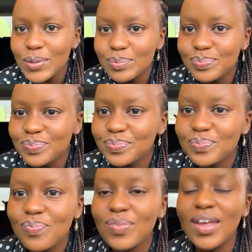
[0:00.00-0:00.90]
um,
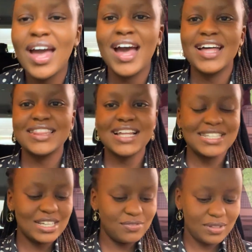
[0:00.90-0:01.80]

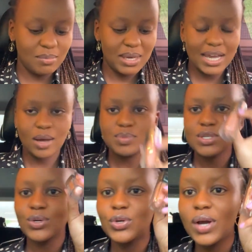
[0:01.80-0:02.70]
that's it for the makeup
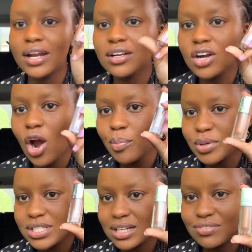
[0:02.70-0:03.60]
so you can cop
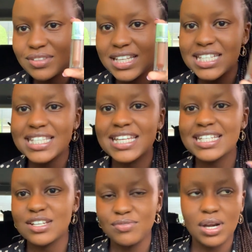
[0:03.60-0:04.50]
yourself this these
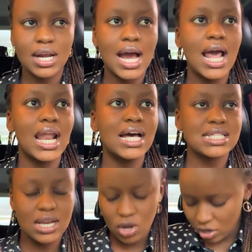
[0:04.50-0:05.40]
different
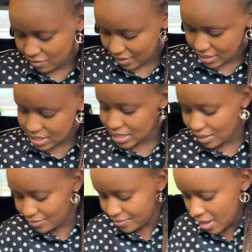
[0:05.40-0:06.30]
colors and all of that
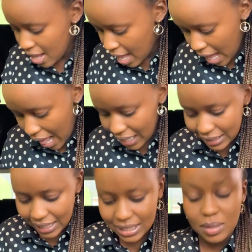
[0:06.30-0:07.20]
stuff i'll
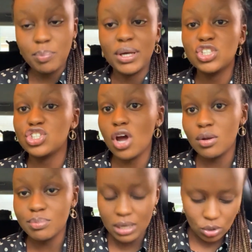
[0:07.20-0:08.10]
link the page
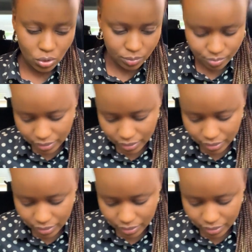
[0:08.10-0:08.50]
down below